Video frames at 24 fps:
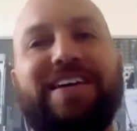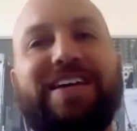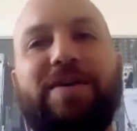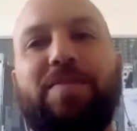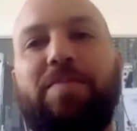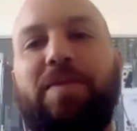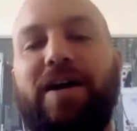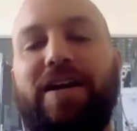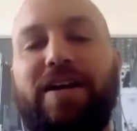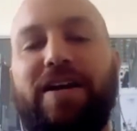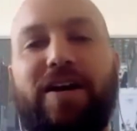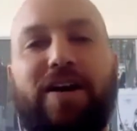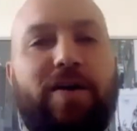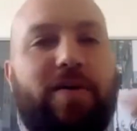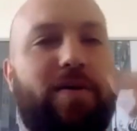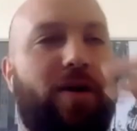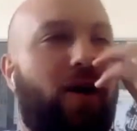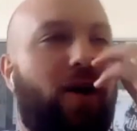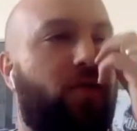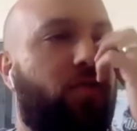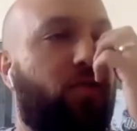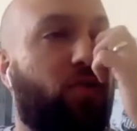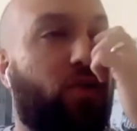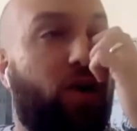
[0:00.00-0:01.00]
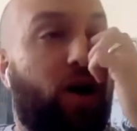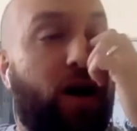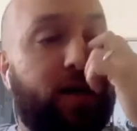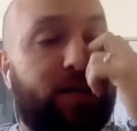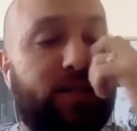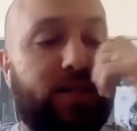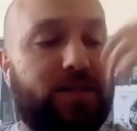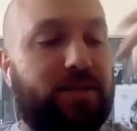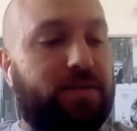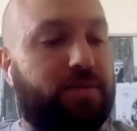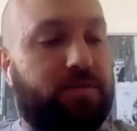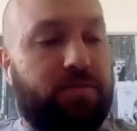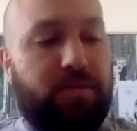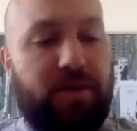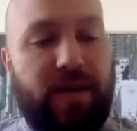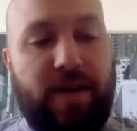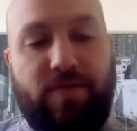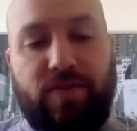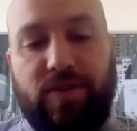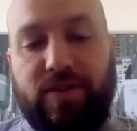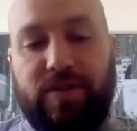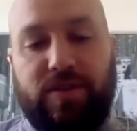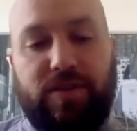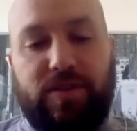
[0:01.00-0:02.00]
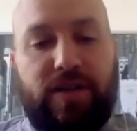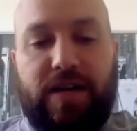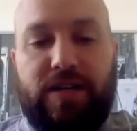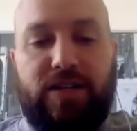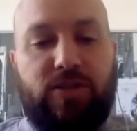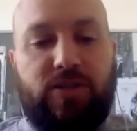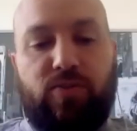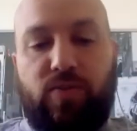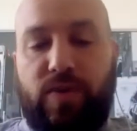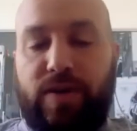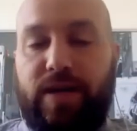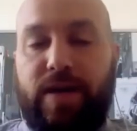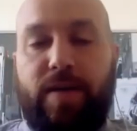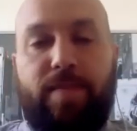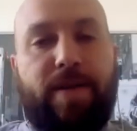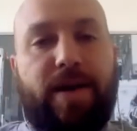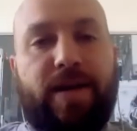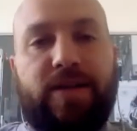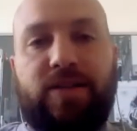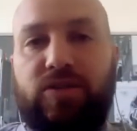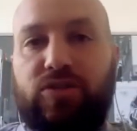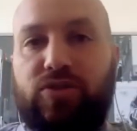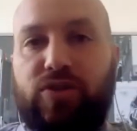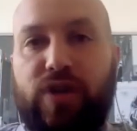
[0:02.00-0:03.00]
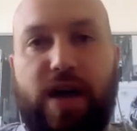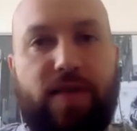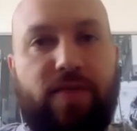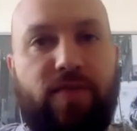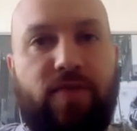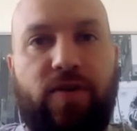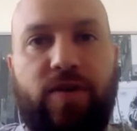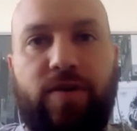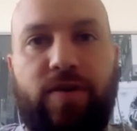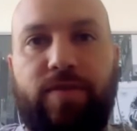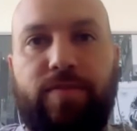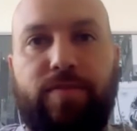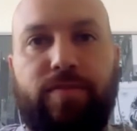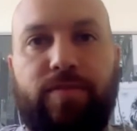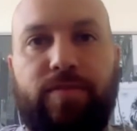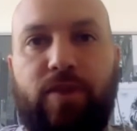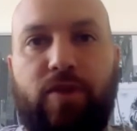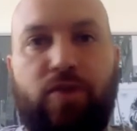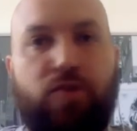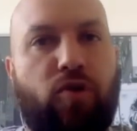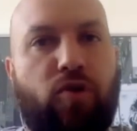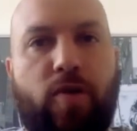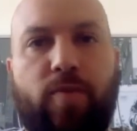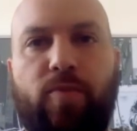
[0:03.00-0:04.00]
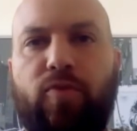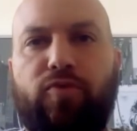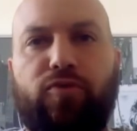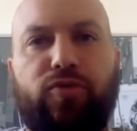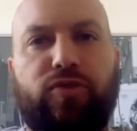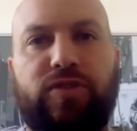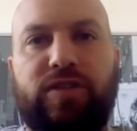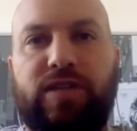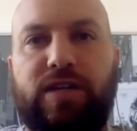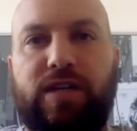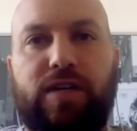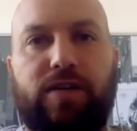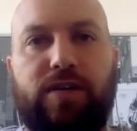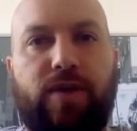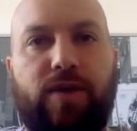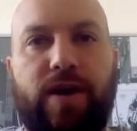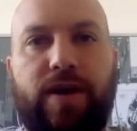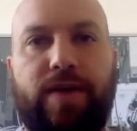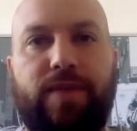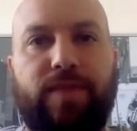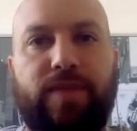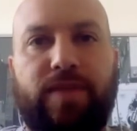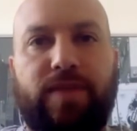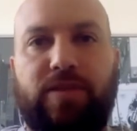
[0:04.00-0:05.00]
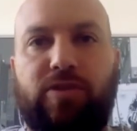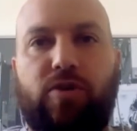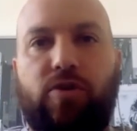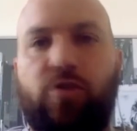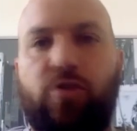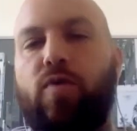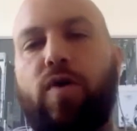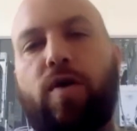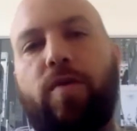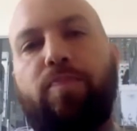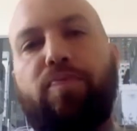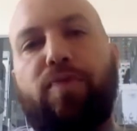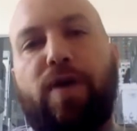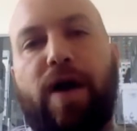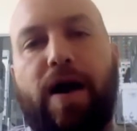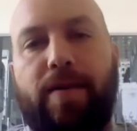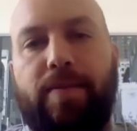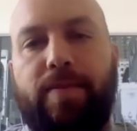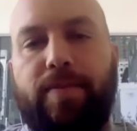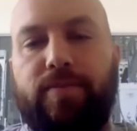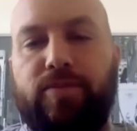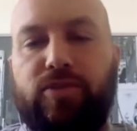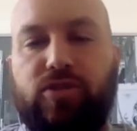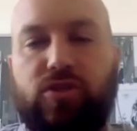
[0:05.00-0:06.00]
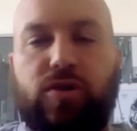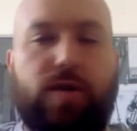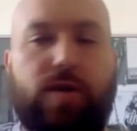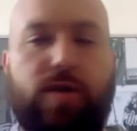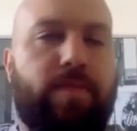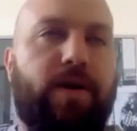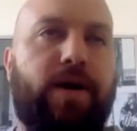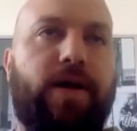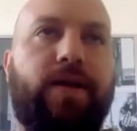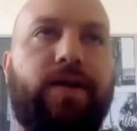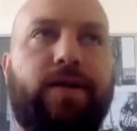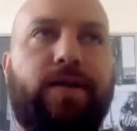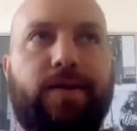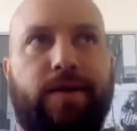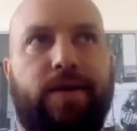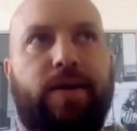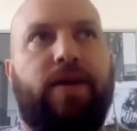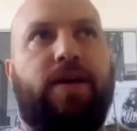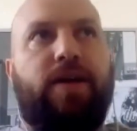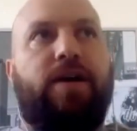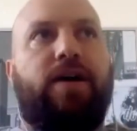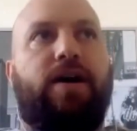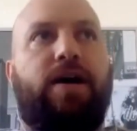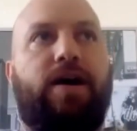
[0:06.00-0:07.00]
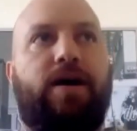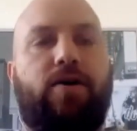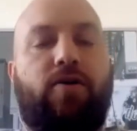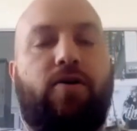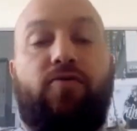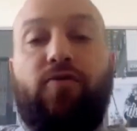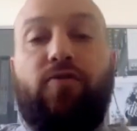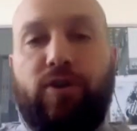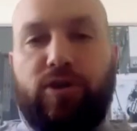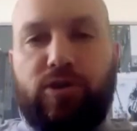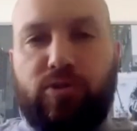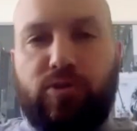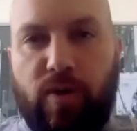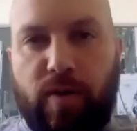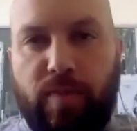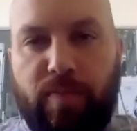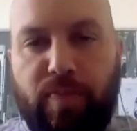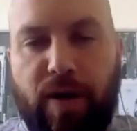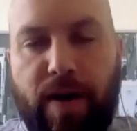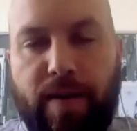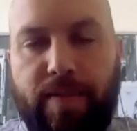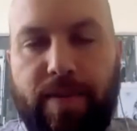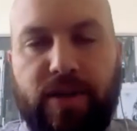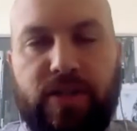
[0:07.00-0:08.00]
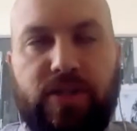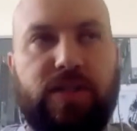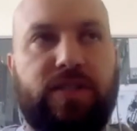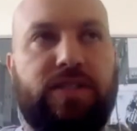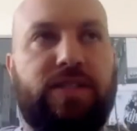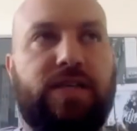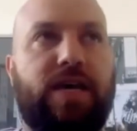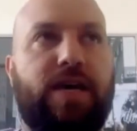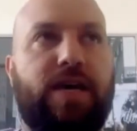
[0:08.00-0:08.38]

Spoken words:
But overall, I just want to get back to travel and our normal routine, right? Third world problem, sure, but our first world problem, I should say.